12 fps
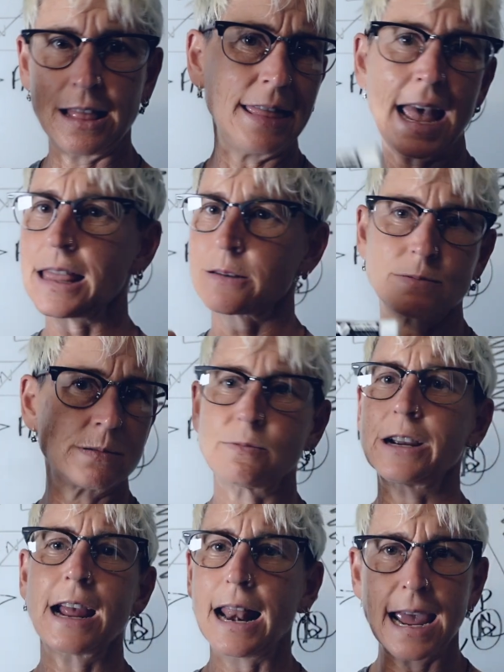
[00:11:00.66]
and that's
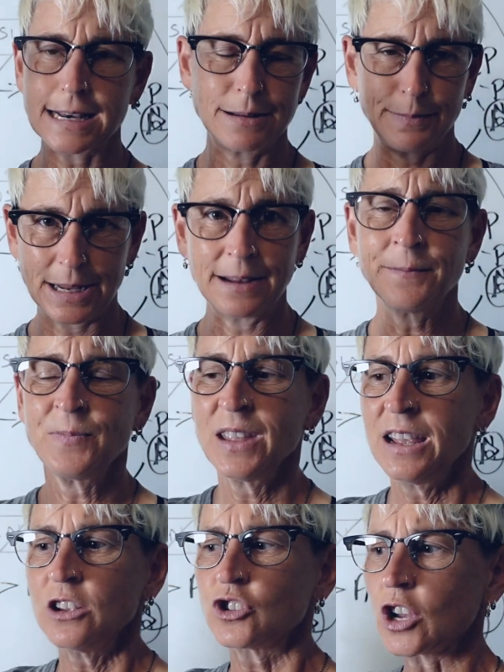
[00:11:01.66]
where I like to be.
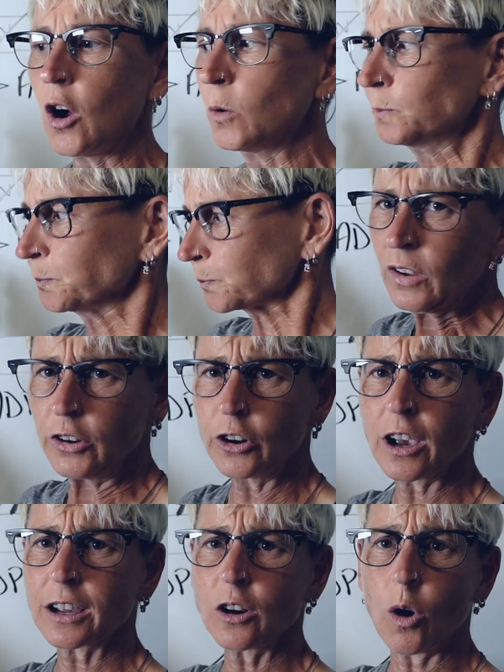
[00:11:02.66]
So you're
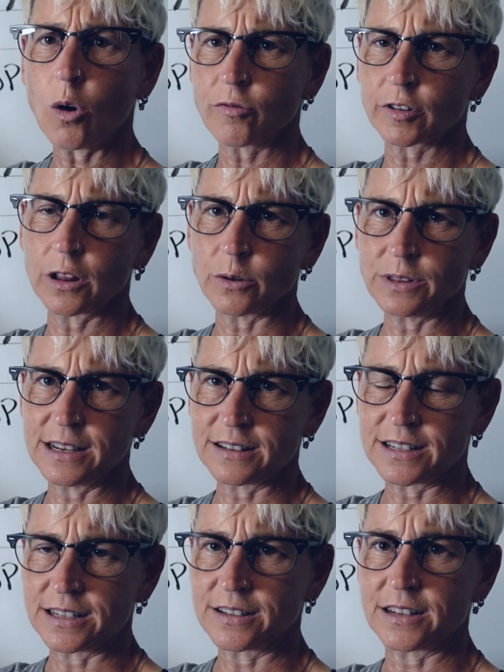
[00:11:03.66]
not gonna overload this
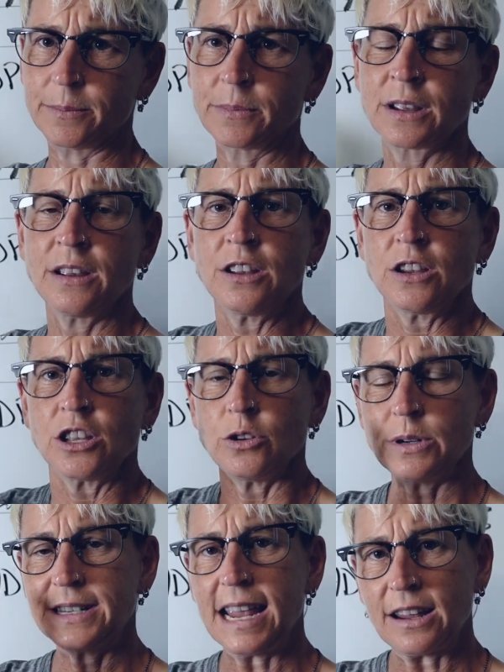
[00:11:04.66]
system. You
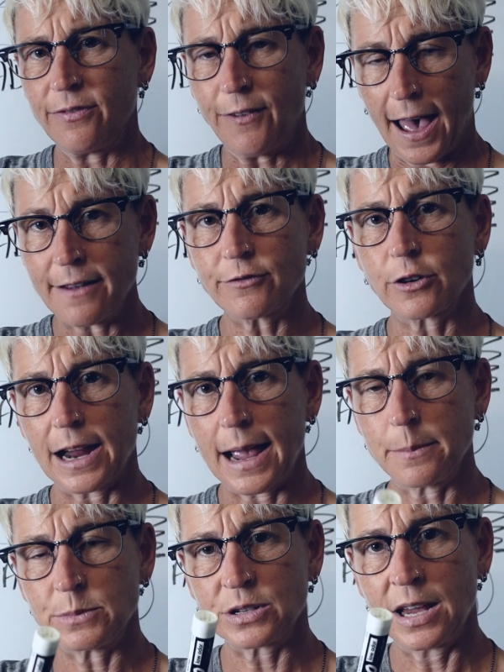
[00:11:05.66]
would take five
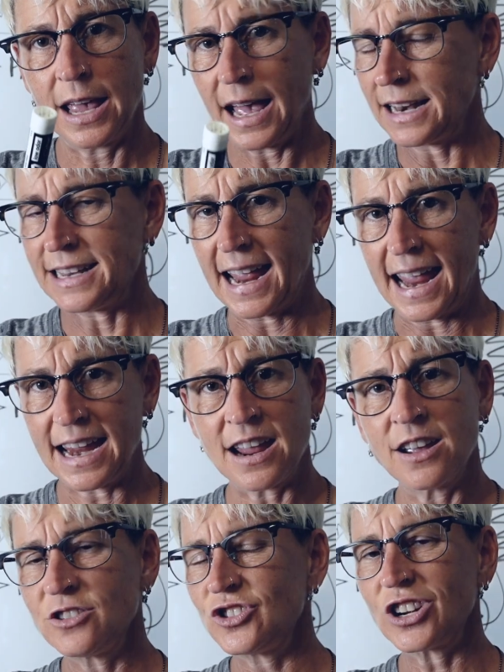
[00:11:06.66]
grams a day,
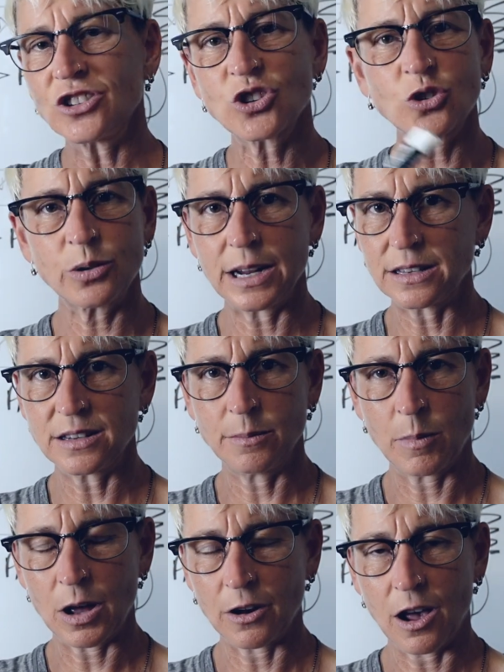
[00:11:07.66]
just creatine
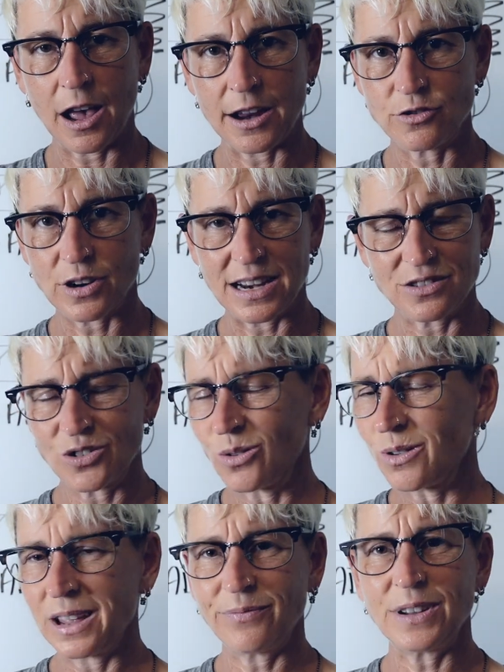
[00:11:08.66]
monohydrate.
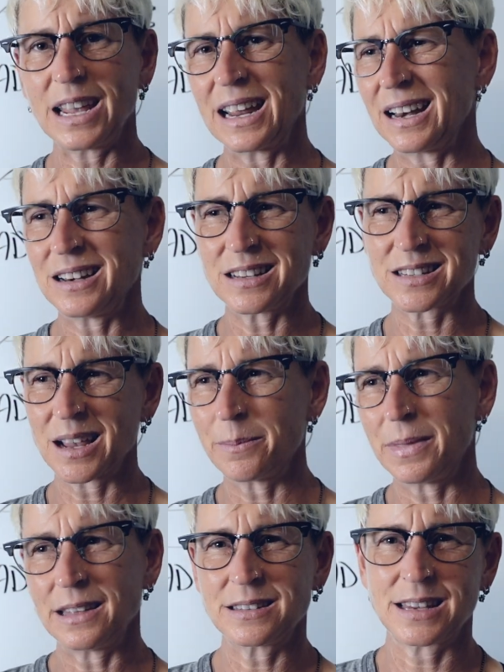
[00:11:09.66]
Don't, if you get into
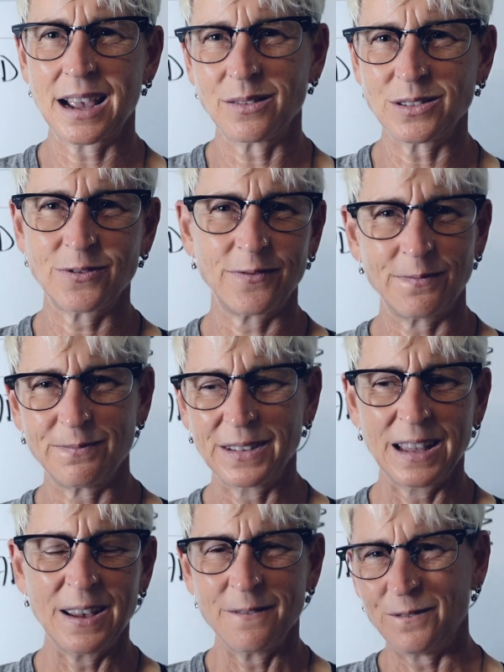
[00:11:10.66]
something that sounds
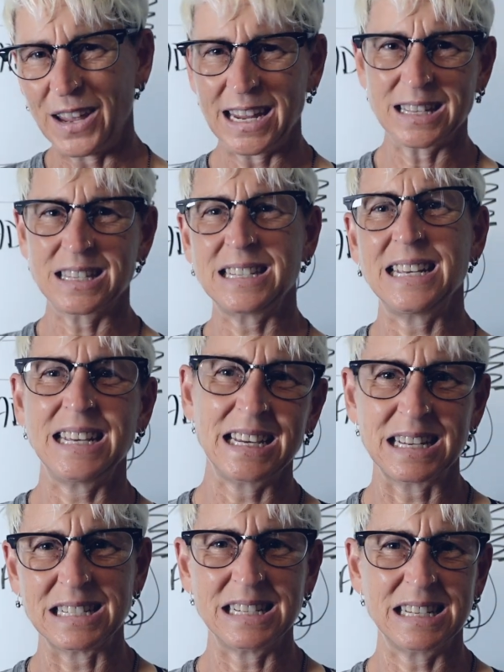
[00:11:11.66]
fancy
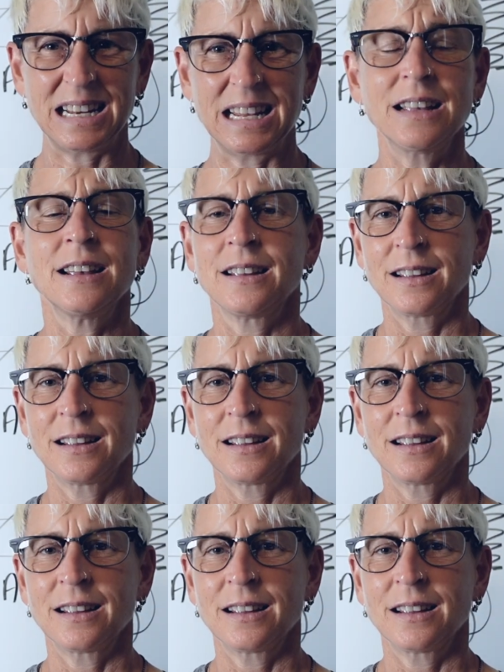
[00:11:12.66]
and, in it.